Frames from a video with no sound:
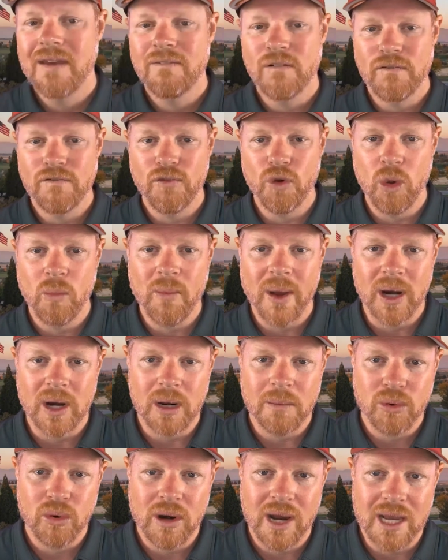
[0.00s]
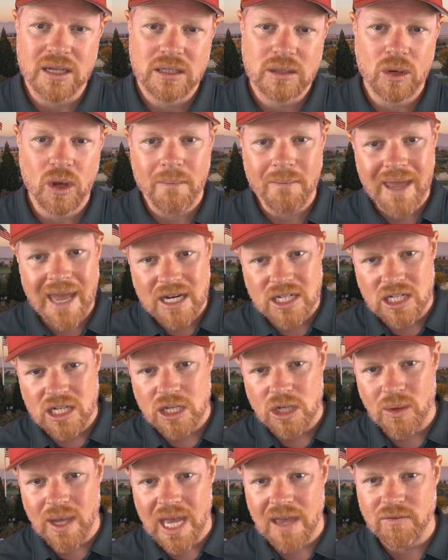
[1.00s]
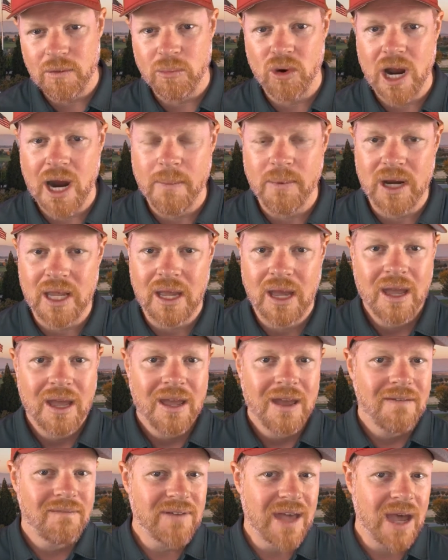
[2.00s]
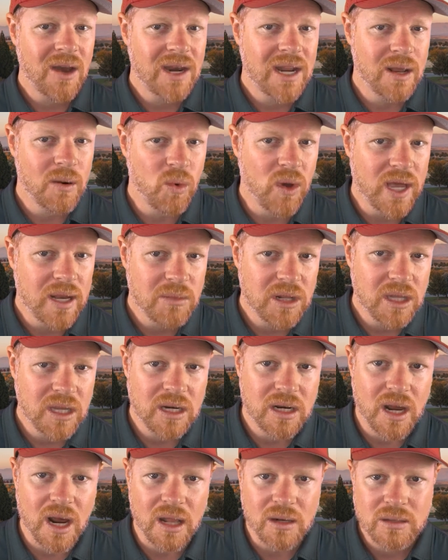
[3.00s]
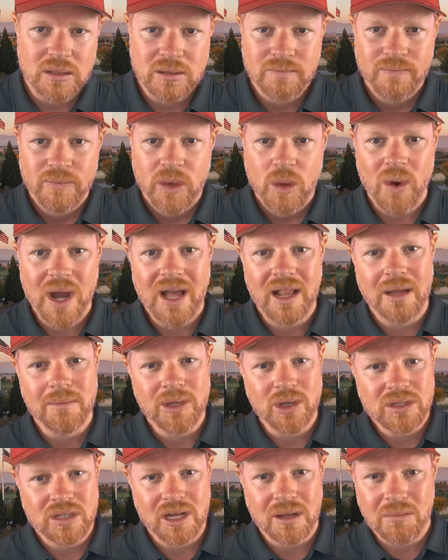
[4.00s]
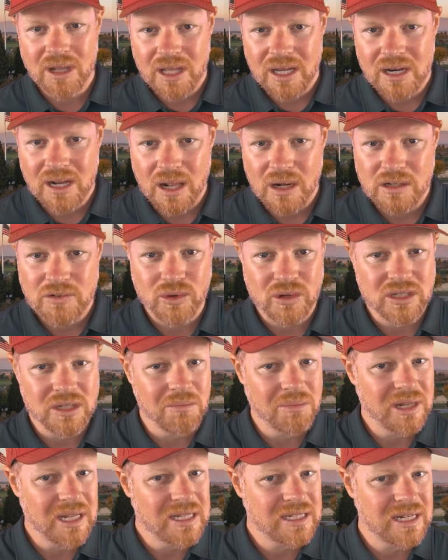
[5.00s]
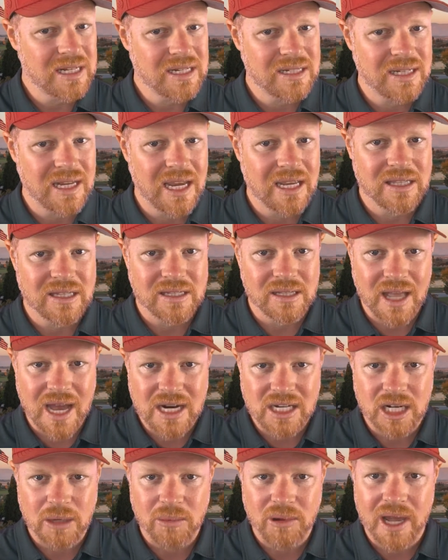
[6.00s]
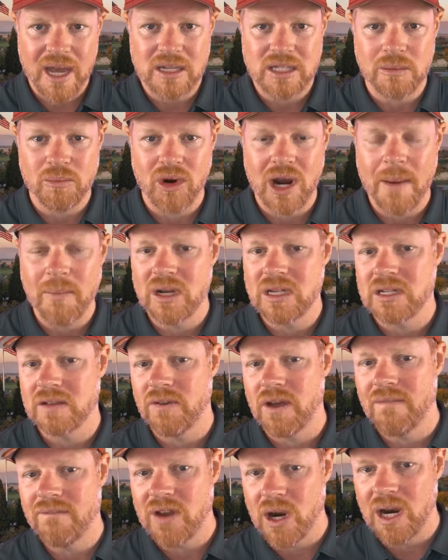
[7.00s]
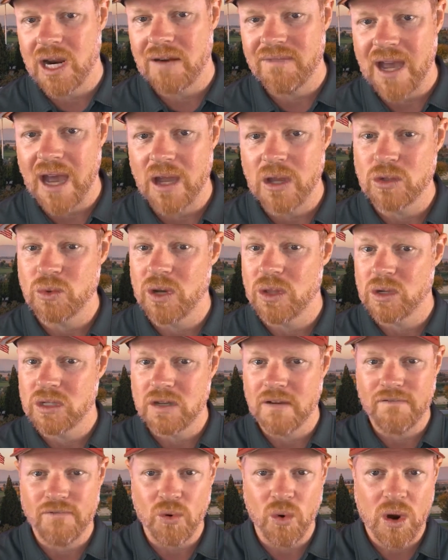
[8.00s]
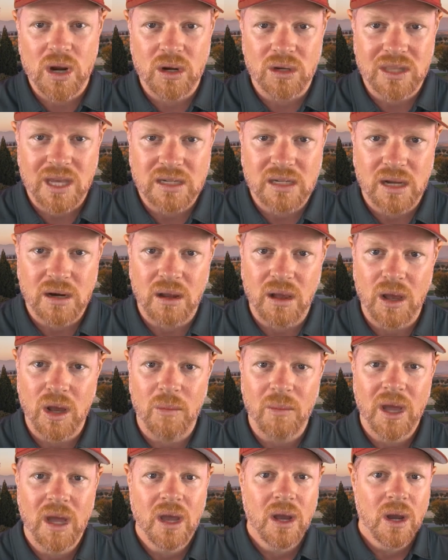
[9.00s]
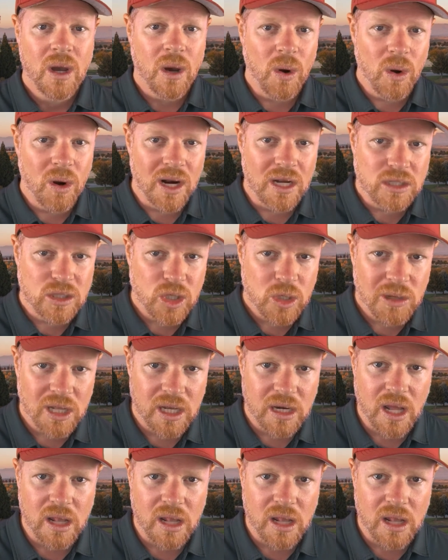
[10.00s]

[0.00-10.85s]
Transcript: for full market price. So imagine you have a property valued at $1 million. While I'm using $1 million for simplicity's sake, this logic applies to properties of varying values, whether it's a $400,000 home or a $2 million